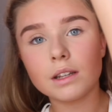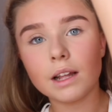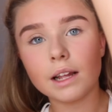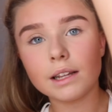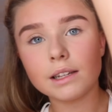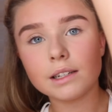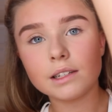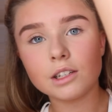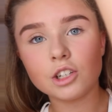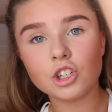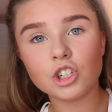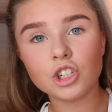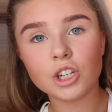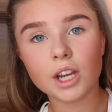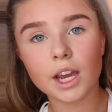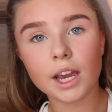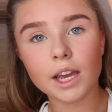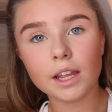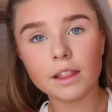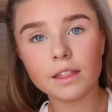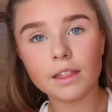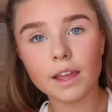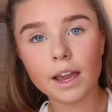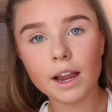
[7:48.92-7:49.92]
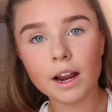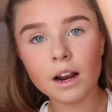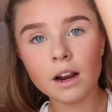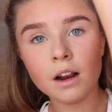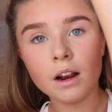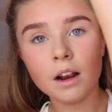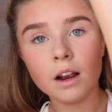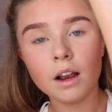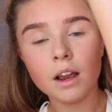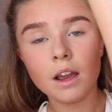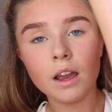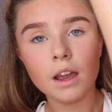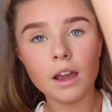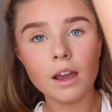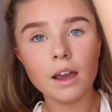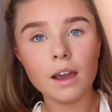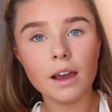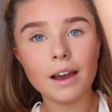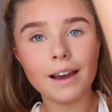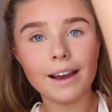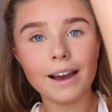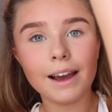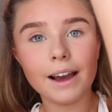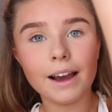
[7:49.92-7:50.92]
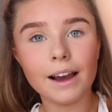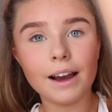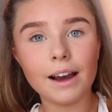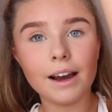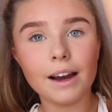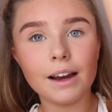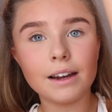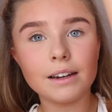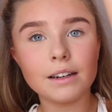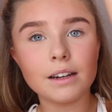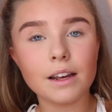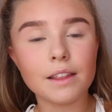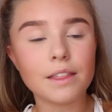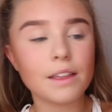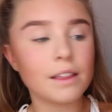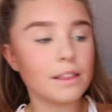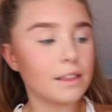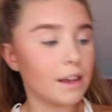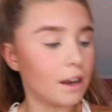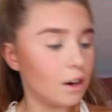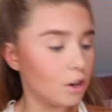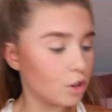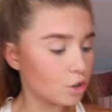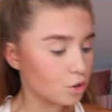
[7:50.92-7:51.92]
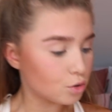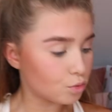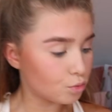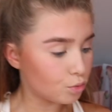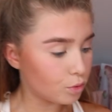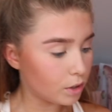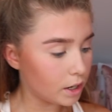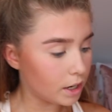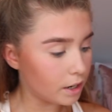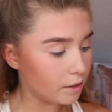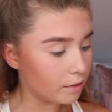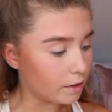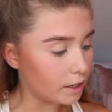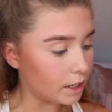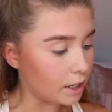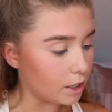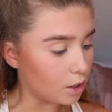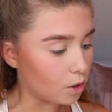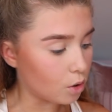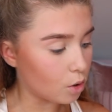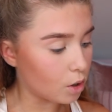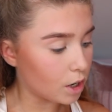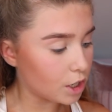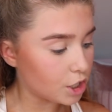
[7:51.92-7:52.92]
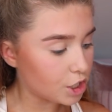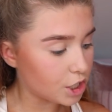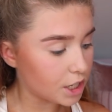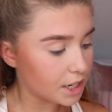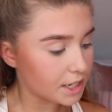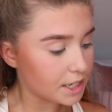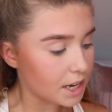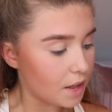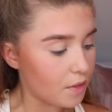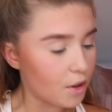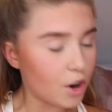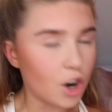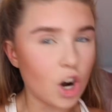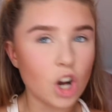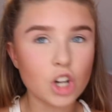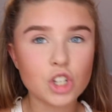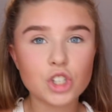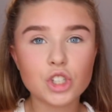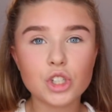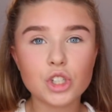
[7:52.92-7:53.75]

That's the shade there. And I think that looks really gorgeous, and they're not